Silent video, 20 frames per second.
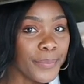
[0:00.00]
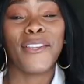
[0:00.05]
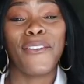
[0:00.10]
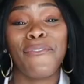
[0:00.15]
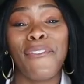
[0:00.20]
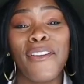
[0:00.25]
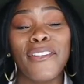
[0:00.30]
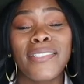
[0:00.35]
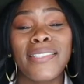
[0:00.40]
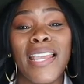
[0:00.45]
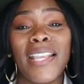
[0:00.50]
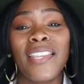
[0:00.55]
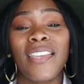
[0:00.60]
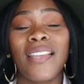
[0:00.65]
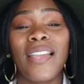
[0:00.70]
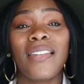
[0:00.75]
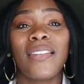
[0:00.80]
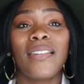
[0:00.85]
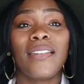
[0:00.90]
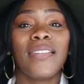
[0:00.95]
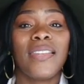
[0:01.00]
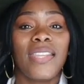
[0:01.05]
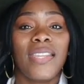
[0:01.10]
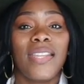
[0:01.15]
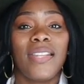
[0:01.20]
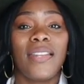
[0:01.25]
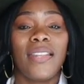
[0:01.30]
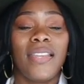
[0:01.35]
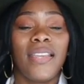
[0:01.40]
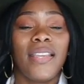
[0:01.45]
The first thing you're gonna
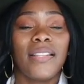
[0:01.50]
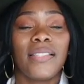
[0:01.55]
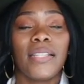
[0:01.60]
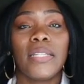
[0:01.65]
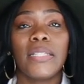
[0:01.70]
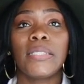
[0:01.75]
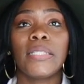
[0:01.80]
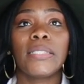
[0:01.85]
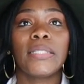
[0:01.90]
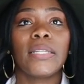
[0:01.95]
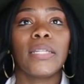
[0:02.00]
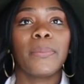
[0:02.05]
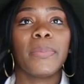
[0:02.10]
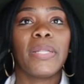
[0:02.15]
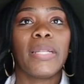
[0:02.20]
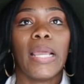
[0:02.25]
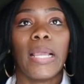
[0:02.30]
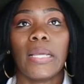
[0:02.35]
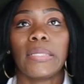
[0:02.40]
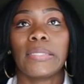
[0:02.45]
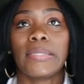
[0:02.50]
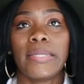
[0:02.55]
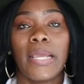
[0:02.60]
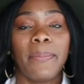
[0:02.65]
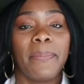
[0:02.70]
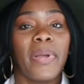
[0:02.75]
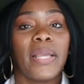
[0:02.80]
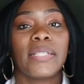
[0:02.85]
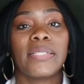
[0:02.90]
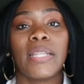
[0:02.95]
need is, and this is gonna be like a
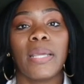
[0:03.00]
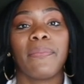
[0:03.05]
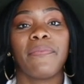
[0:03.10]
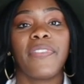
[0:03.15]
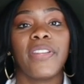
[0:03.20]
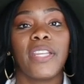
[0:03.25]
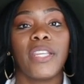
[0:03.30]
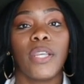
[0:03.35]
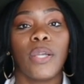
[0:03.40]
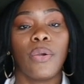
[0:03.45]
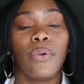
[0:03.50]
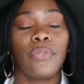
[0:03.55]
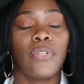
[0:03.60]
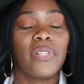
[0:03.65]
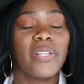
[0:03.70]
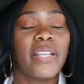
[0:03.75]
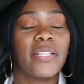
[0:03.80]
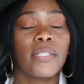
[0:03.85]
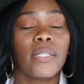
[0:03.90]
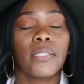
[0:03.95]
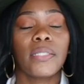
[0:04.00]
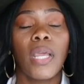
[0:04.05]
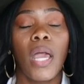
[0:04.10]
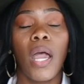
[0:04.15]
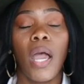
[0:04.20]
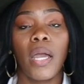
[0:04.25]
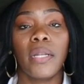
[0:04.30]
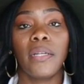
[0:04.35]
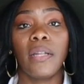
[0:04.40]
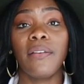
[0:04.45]
step-by-step -step video, there's a
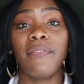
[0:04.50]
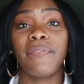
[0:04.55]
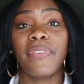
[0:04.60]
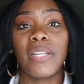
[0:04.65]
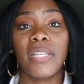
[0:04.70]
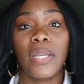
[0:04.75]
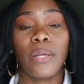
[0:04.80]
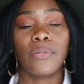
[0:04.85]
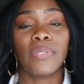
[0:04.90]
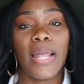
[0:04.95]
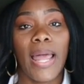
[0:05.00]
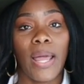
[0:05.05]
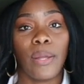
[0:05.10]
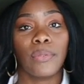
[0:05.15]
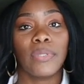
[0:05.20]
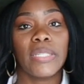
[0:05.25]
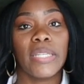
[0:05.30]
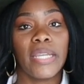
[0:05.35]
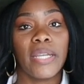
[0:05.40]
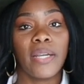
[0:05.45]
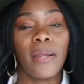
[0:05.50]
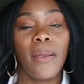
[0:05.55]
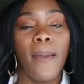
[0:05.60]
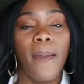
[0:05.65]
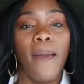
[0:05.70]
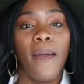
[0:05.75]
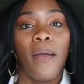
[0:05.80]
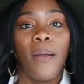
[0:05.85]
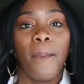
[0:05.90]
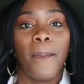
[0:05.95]
ton of videos out there,
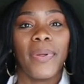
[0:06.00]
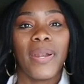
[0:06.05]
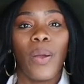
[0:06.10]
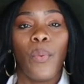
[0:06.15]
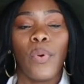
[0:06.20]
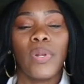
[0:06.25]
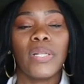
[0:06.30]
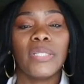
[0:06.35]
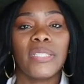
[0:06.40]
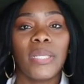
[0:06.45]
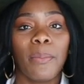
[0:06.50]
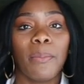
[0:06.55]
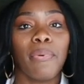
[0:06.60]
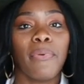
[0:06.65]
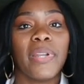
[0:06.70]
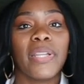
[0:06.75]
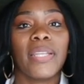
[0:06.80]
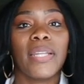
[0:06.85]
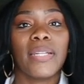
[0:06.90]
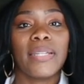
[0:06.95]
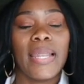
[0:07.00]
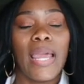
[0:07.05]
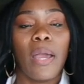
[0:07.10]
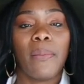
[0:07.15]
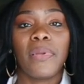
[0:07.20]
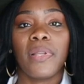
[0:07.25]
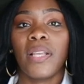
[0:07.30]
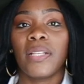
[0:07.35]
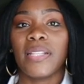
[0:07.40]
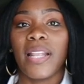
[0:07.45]
but I wanted to break it down
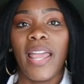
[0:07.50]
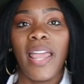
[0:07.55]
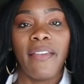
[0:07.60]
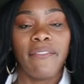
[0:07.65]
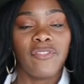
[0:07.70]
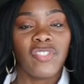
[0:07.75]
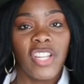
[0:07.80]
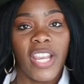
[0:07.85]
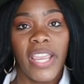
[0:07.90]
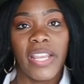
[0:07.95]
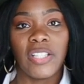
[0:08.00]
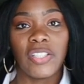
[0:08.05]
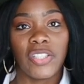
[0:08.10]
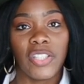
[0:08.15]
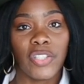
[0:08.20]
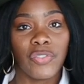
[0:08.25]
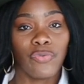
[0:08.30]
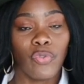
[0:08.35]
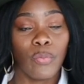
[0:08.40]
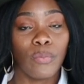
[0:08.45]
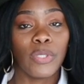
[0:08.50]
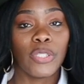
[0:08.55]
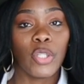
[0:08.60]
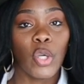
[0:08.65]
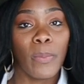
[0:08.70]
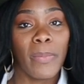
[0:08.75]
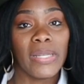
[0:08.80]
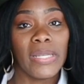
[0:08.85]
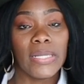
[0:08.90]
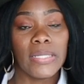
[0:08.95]
because I have changed this room
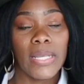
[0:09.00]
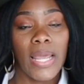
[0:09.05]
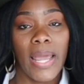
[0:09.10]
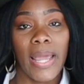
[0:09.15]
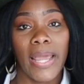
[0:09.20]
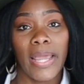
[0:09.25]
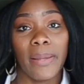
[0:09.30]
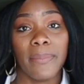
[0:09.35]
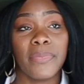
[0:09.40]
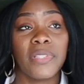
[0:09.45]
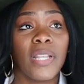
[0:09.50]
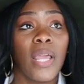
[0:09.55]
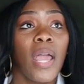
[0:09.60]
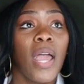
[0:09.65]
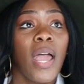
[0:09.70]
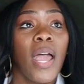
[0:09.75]
so many times.